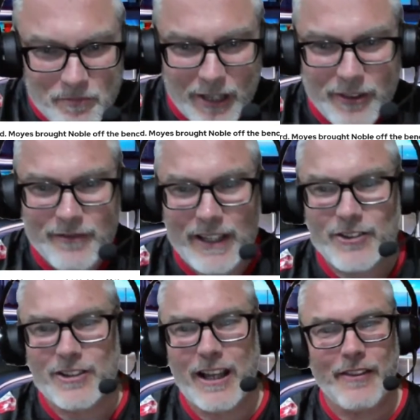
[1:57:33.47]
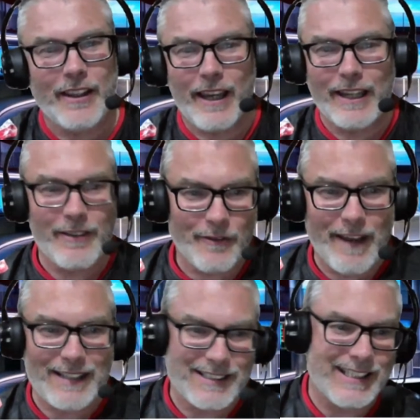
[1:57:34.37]
Nothing ventured, nothing gained. The
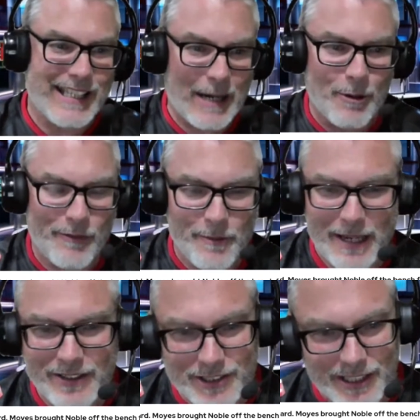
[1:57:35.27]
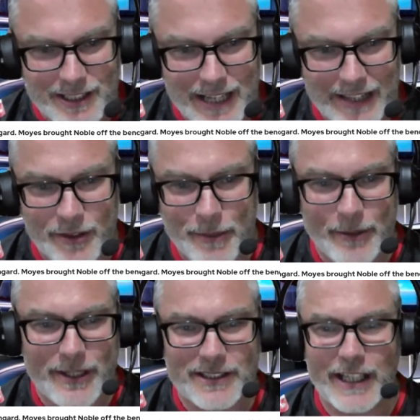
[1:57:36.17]
fact is he come off the bench. He had the
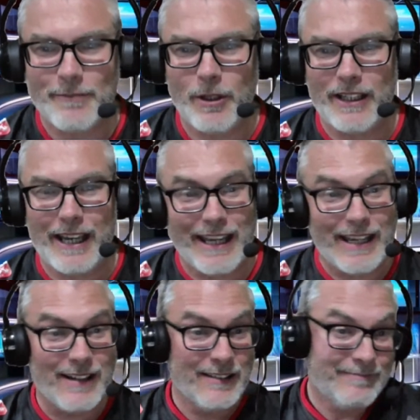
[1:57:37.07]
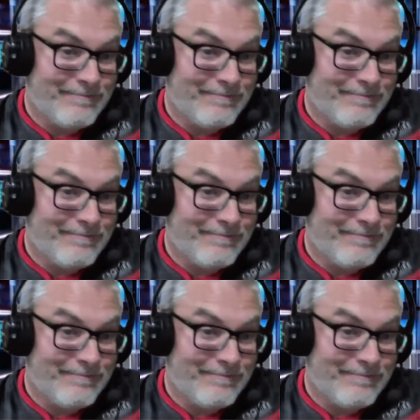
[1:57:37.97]
penalty saved by De Gea.